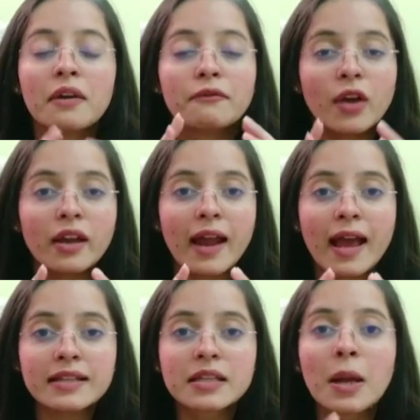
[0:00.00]

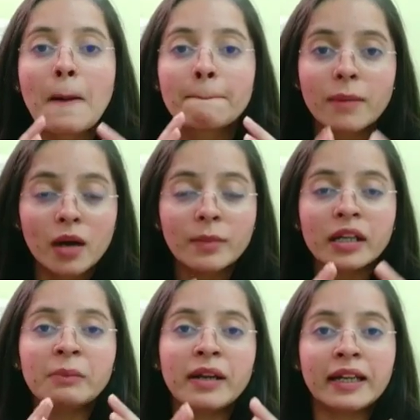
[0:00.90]
Whereas
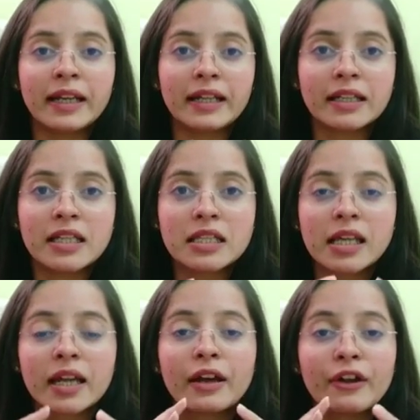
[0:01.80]
permanent maintenance
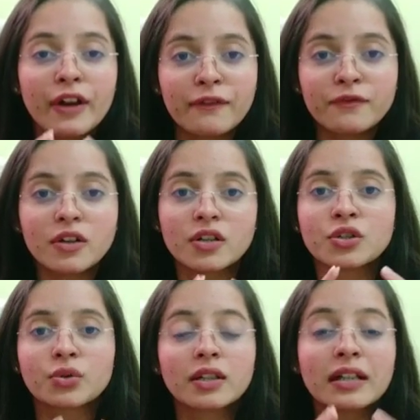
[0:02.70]
refers
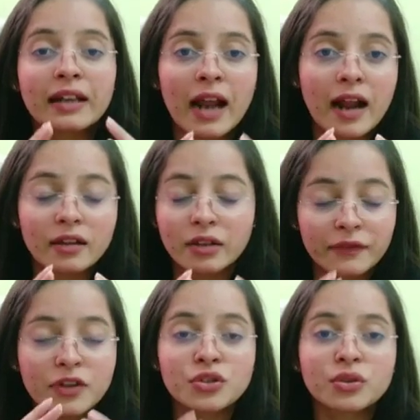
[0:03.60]
to
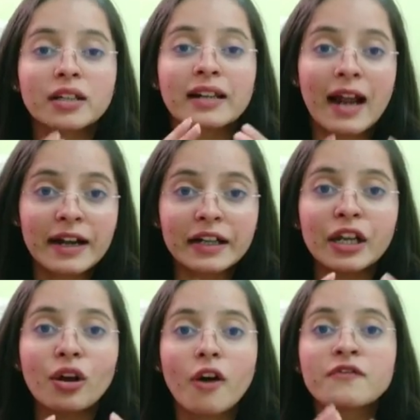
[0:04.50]
the
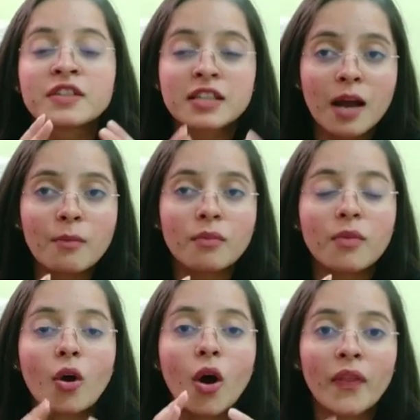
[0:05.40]
granting of some
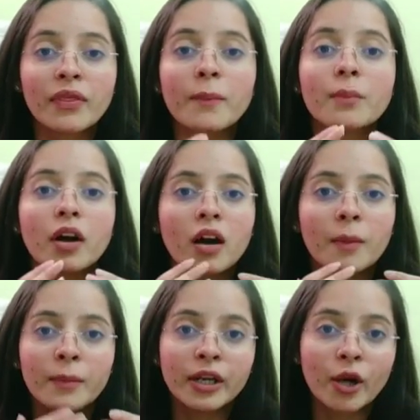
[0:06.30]
on the
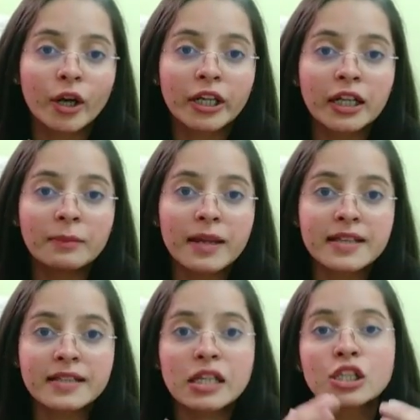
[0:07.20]
periodical
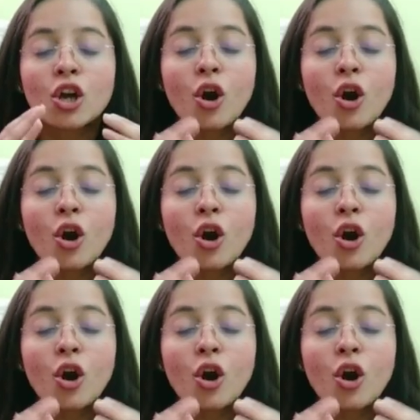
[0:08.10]
basis